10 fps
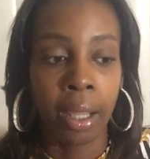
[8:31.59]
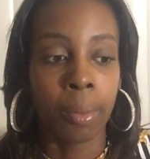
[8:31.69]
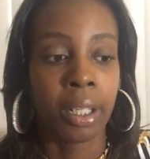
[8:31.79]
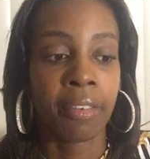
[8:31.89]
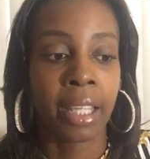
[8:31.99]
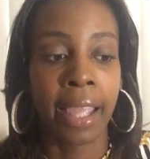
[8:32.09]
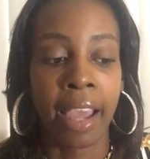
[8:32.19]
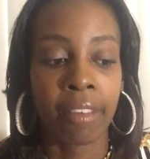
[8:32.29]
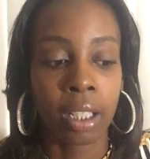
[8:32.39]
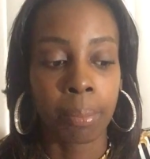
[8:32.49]
And whenever they
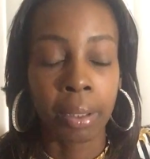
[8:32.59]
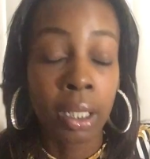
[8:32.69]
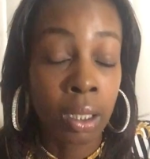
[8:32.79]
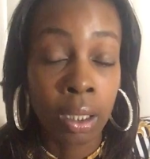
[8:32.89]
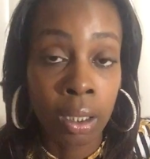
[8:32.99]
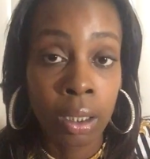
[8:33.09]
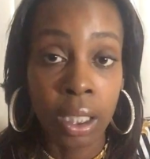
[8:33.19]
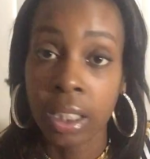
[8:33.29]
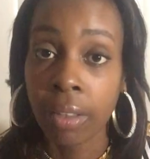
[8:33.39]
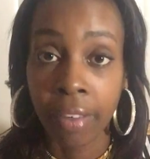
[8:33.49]
have an opinion,
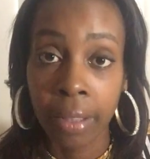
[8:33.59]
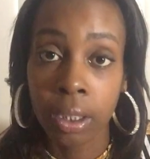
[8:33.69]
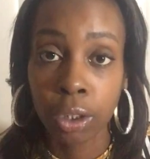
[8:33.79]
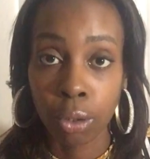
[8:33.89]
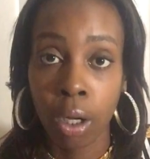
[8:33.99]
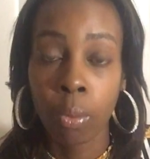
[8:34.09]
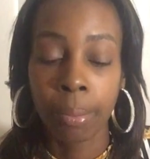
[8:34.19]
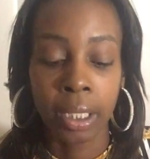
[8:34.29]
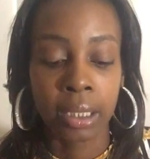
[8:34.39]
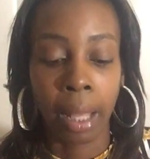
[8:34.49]
it's a very strong
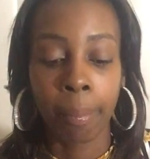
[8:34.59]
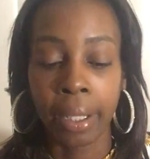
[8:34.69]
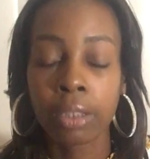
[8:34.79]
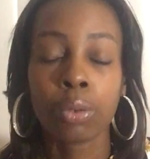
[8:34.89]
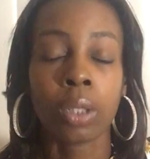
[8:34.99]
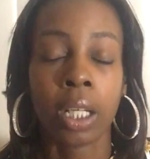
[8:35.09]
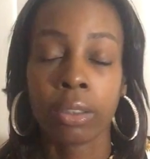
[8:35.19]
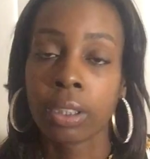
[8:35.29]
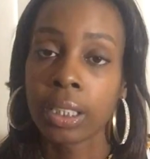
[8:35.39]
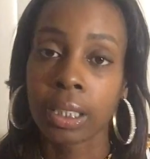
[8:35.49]
one, because I bet you
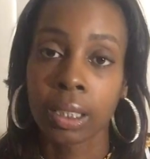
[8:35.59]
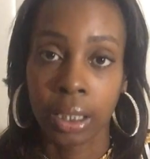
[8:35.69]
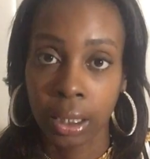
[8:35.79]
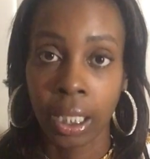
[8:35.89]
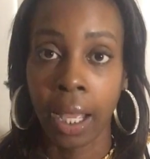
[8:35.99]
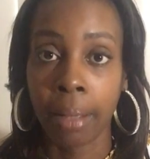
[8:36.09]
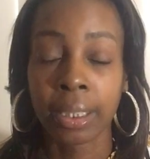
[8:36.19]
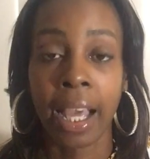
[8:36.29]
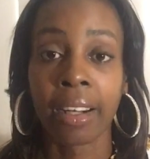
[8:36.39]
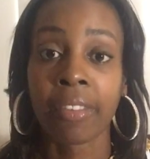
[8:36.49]
100
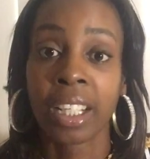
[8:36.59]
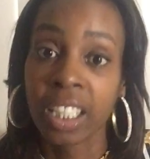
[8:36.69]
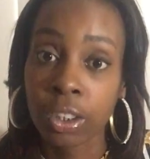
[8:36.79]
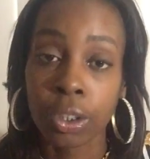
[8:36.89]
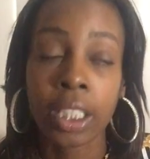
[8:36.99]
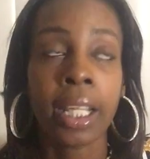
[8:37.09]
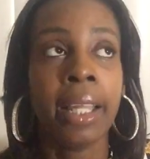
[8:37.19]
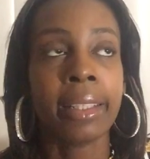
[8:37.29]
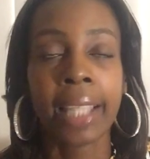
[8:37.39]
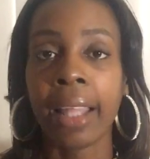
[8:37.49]
times out of 100
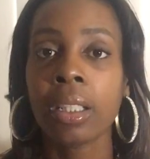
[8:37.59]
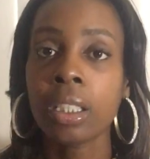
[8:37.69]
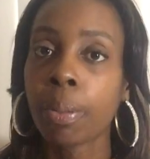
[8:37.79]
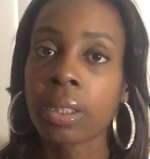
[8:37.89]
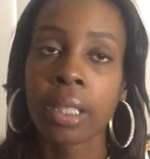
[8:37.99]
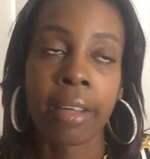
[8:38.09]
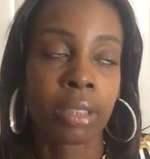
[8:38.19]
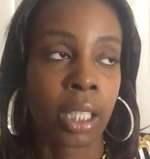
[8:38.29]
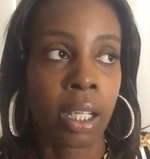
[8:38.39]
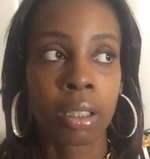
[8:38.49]
that these person have
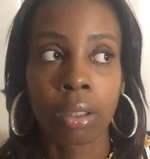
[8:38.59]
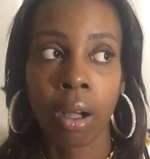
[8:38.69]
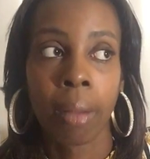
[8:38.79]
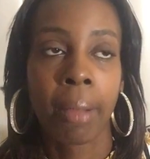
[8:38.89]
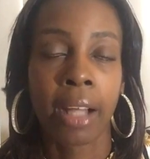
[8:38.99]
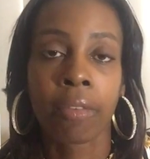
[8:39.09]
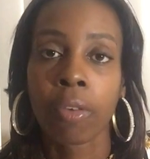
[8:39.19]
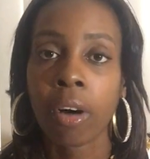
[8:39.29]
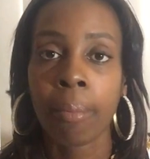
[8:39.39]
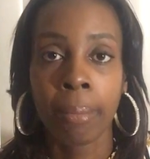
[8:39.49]
sat and thought about it
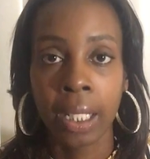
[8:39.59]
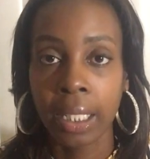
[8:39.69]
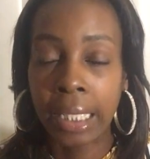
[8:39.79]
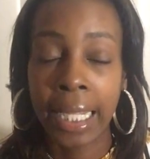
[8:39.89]
for a minute.